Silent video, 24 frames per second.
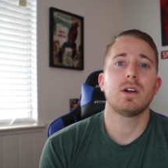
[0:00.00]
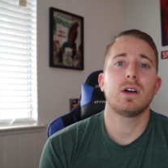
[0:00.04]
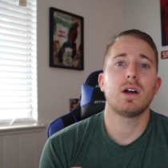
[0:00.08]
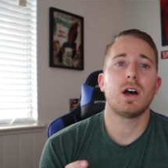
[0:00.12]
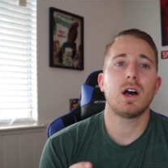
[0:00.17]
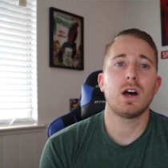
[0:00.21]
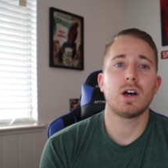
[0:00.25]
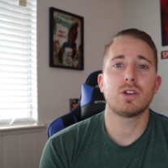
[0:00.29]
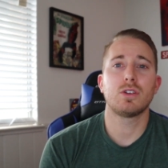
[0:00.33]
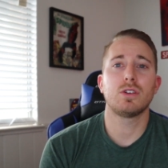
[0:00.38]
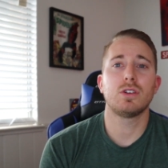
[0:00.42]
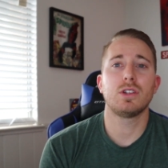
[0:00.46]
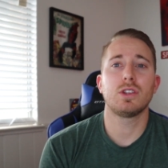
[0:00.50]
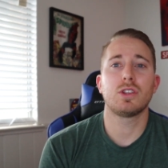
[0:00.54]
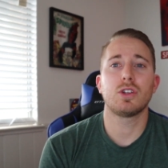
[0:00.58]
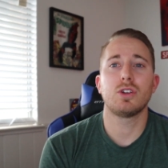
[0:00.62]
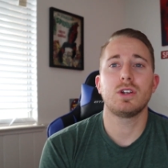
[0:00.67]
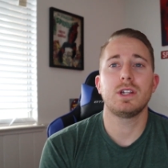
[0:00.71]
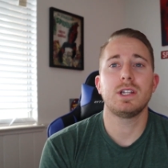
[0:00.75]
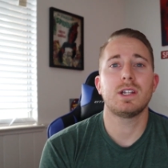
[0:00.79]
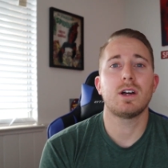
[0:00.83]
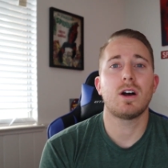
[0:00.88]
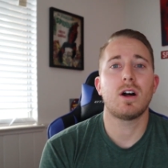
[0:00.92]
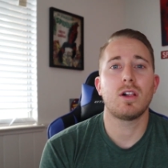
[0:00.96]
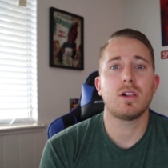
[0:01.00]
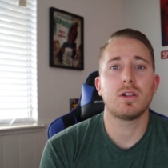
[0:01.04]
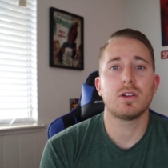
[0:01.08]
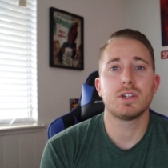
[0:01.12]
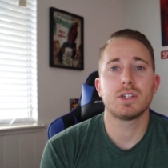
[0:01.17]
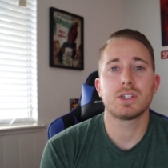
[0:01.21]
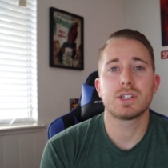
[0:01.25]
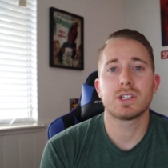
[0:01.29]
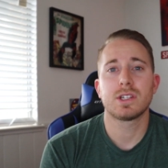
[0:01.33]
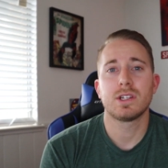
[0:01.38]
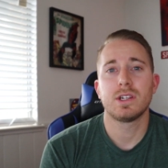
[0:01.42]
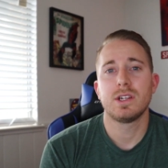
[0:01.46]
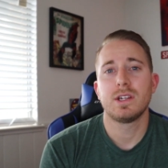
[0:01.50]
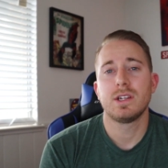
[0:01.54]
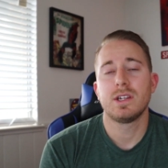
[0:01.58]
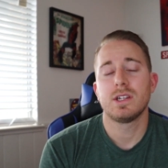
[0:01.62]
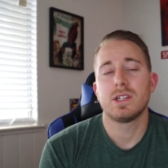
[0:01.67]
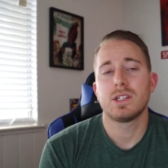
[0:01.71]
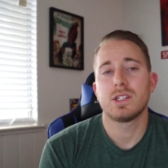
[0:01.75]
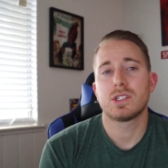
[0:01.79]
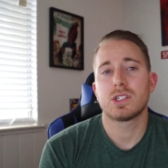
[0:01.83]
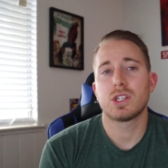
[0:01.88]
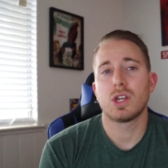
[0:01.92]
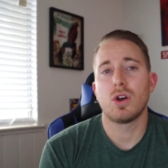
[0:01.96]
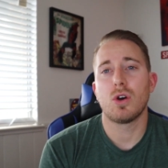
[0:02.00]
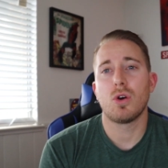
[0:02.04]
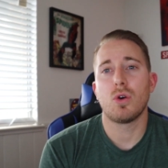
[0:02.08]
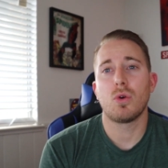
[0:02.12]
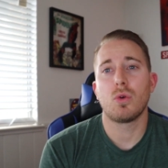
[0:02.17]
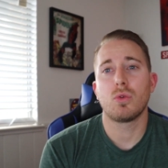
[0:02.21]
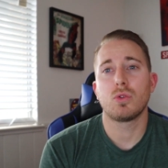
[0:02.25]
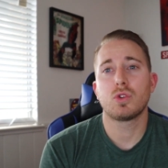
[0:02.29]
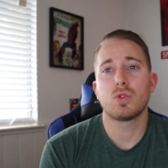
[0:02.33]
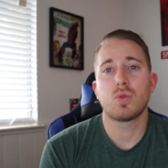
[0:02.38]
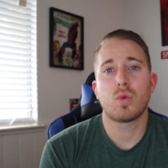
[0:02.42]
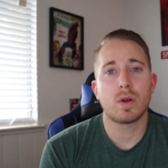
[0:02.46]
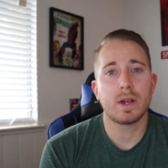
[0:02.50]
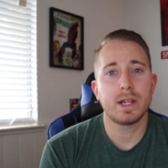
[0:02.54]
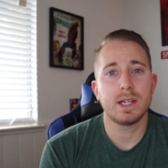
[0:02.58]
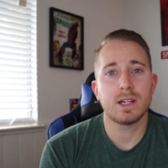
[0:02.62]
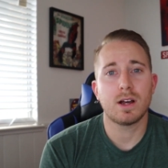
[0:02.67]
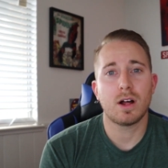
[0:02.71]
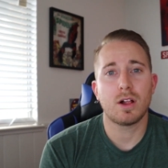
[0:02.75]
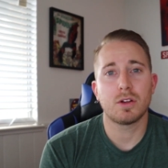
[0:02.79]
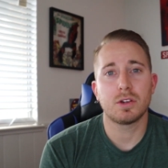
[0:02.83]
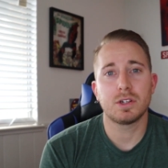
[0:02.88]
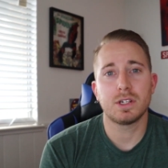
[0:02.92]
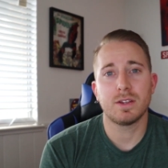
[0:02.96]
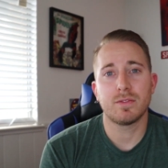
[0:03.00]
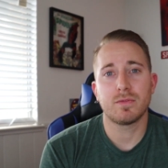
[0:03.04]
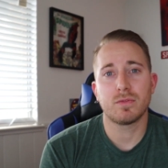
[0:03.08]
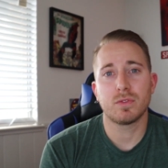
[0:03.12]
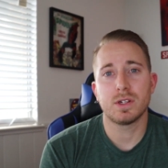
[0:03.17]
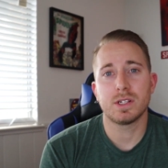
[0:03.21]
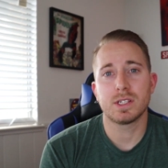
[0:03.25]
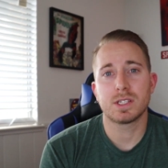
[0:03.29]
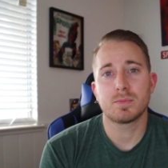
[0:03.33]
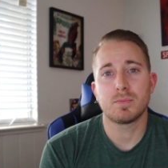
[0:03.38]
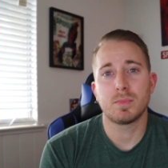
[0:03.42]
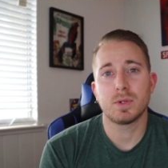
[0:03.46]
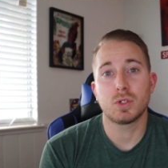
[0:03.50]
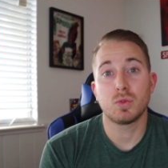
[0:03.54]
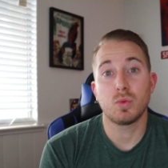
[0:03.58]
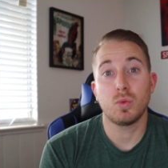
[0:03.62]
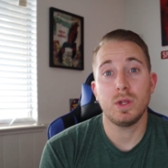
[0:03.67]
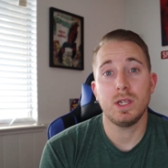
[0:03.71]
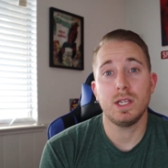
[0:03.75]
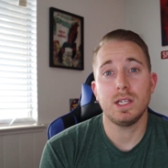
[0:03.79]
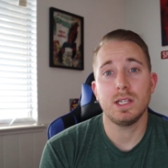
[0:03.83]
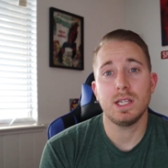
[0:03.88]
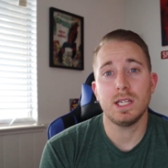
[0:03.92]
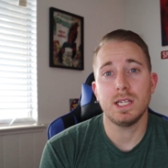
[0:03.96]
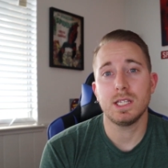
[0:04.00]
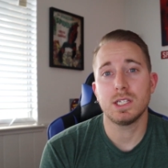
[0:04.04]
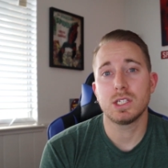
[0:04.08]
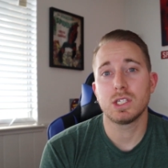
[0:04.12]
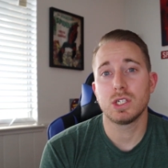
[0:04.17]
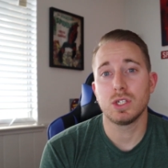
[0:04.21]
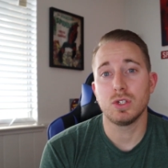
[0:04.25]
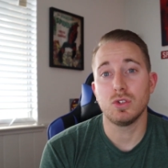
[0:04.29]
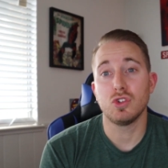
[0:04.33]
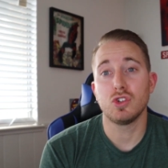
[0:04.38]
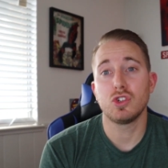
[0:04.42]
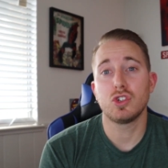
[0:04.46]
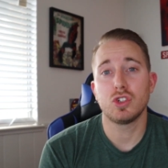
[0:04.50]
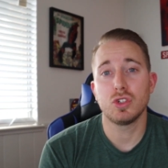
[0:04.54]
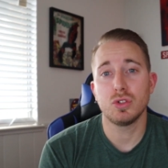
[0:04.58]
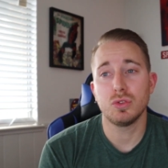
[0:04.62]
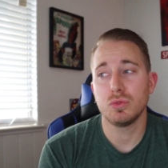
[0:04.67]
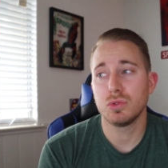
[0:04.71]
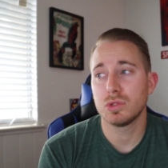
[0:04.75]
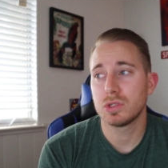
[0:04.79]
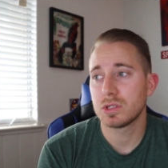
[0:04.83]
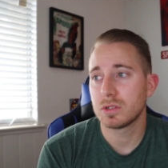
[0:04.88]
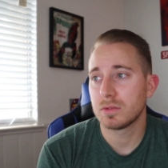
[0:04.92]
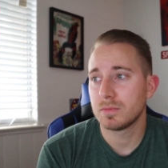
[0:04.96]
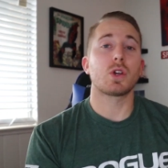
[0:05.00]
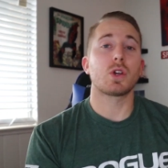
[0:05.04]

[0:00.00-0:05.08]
$130. So $20 difference between these two shoes.